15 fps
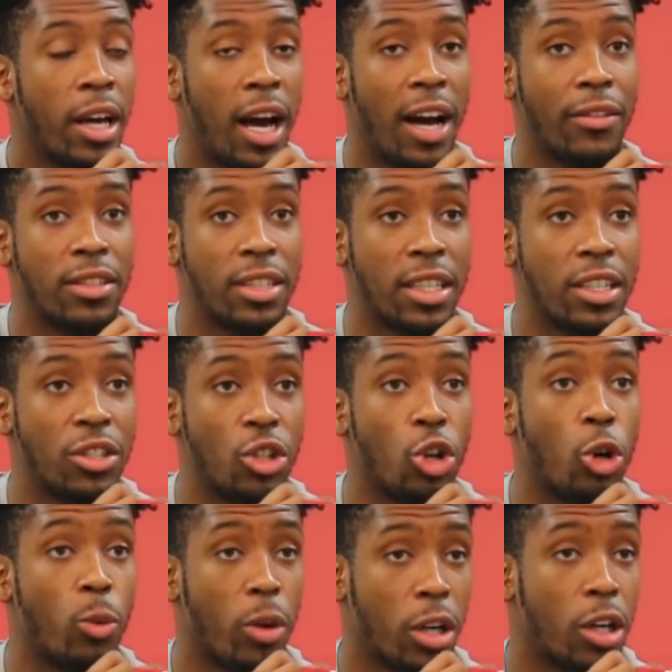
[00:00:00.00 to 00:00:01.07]
obviously he's
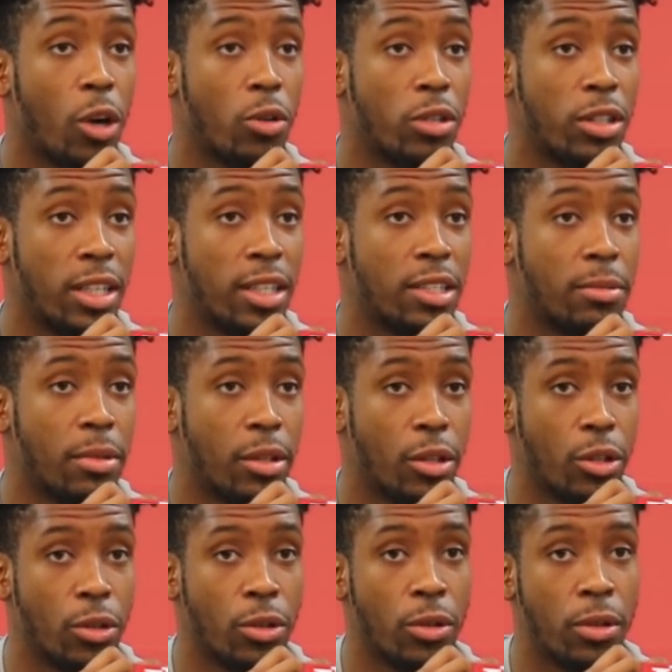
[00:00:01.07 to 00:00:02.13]
doing what coach needs him to
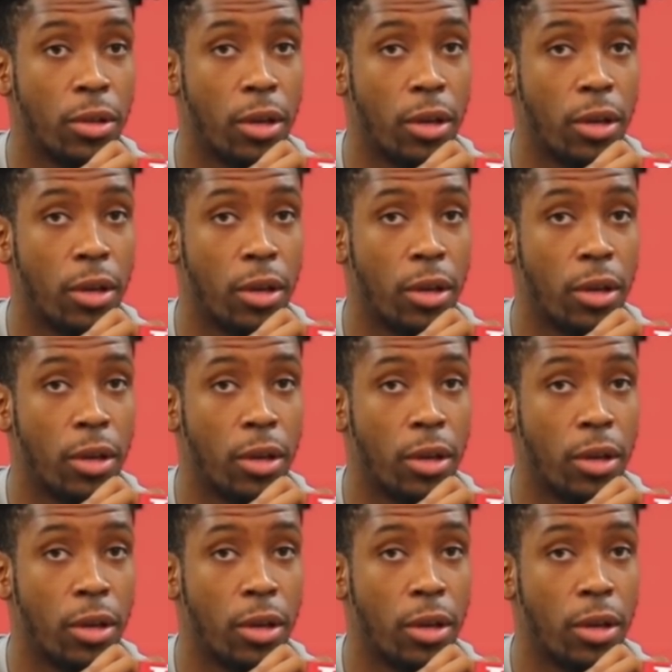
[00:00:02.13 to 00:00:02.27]
do.